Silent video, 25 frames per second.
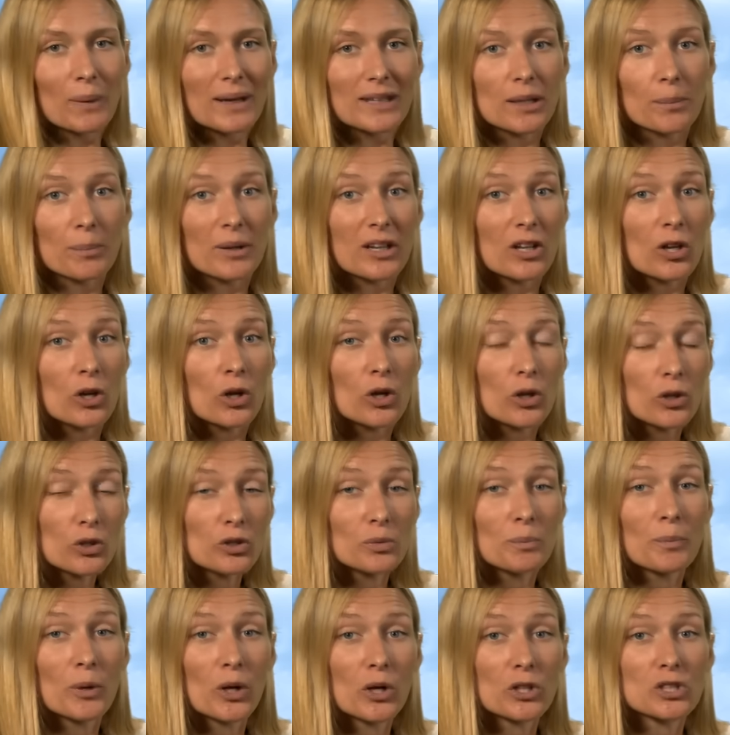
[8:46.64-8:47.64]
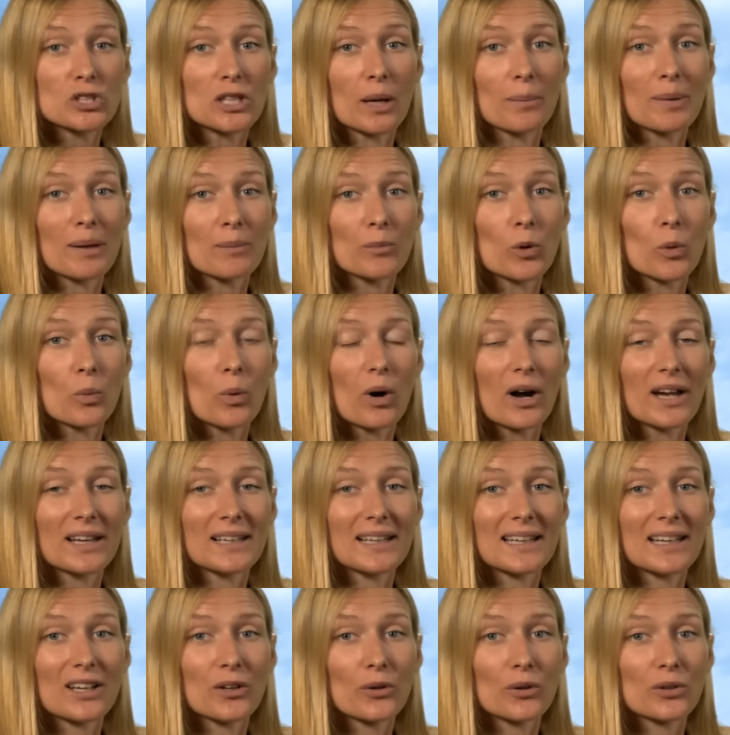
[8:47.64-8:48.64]
weather could push a bit more
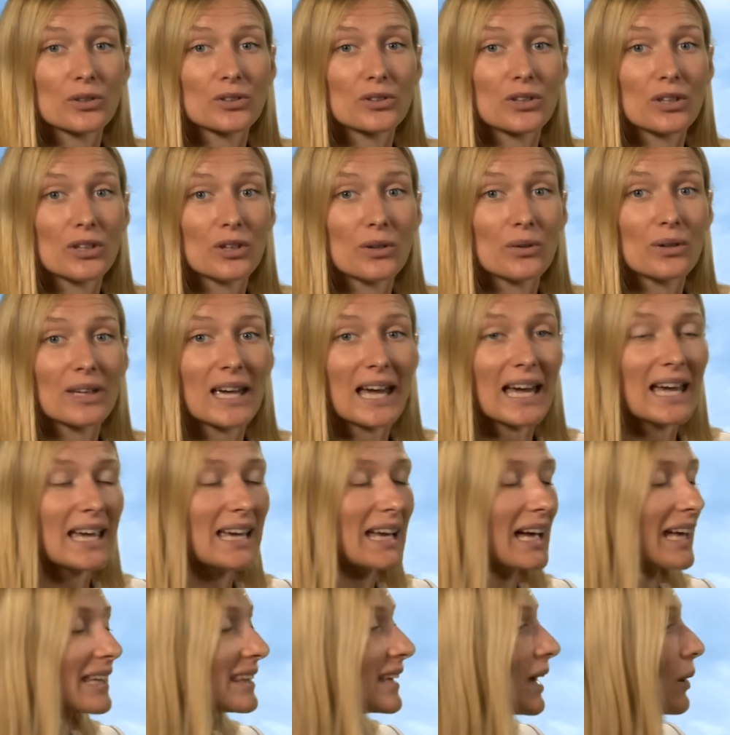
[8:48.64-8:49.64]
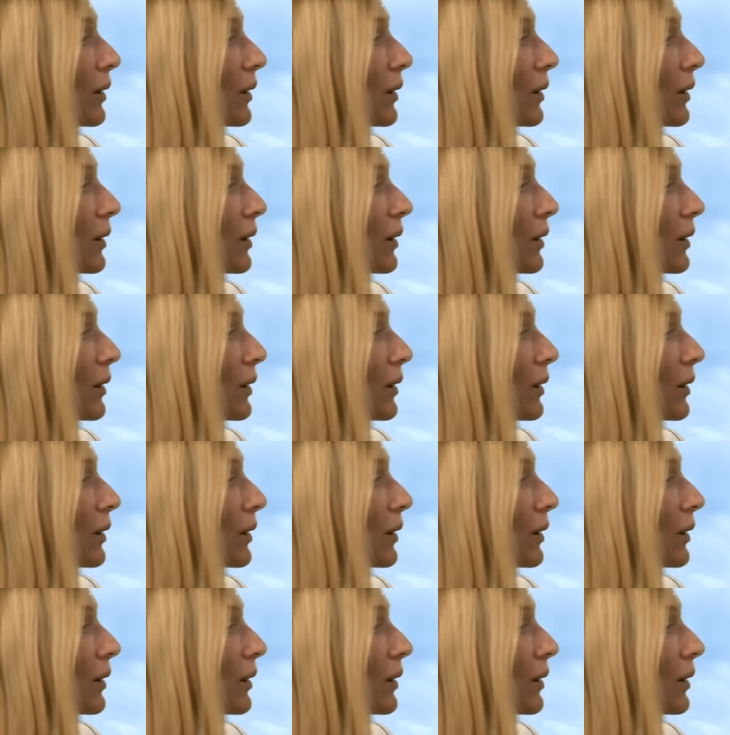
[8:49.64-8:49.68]
widely across the U K, and